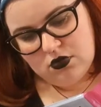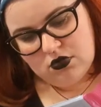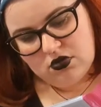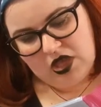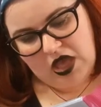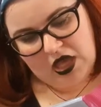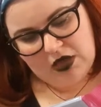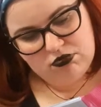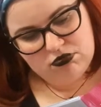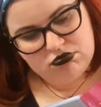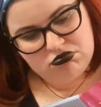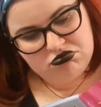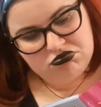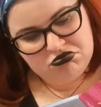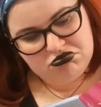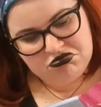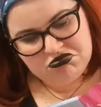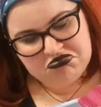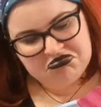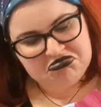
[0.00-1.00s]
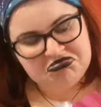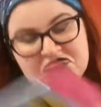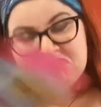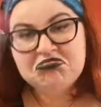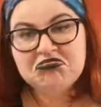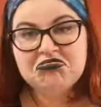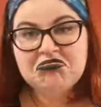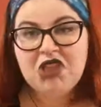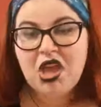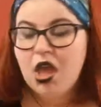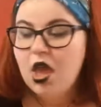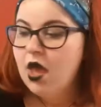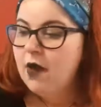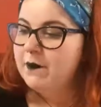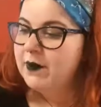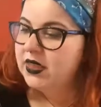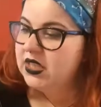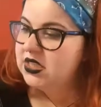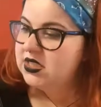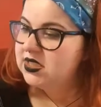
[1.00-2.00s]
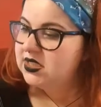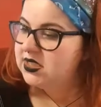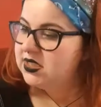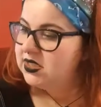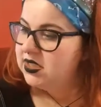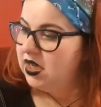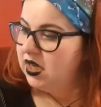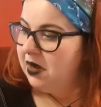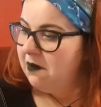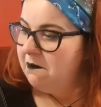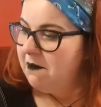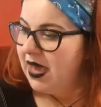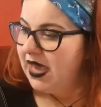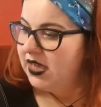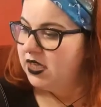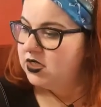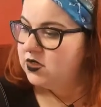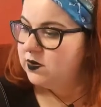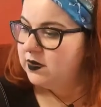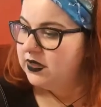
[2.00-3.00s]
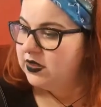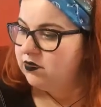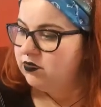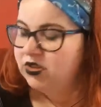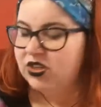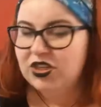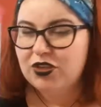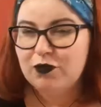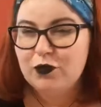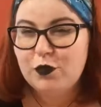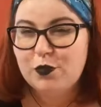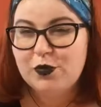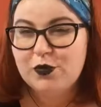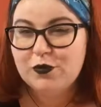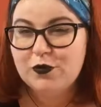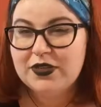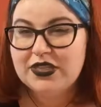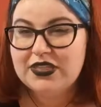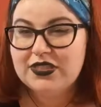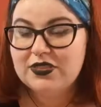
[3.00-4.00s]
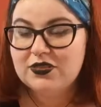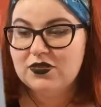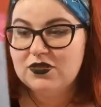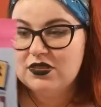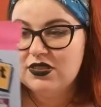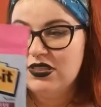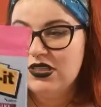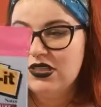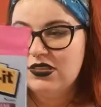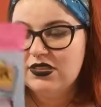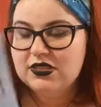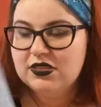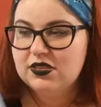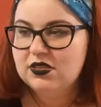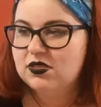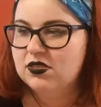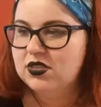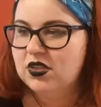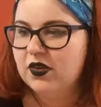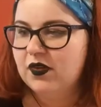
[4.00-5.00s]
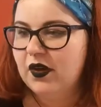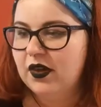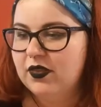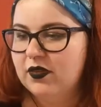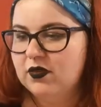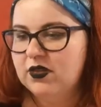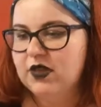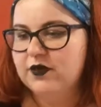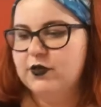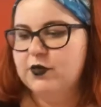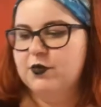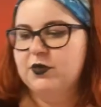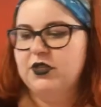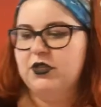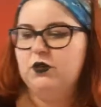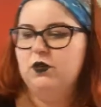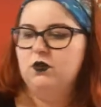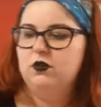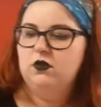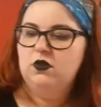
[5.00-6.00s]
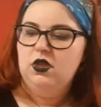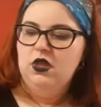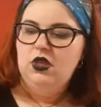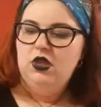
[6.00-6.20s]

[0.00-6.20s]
yeah, but these are made with renewable resources, so I thought that was pretty cool.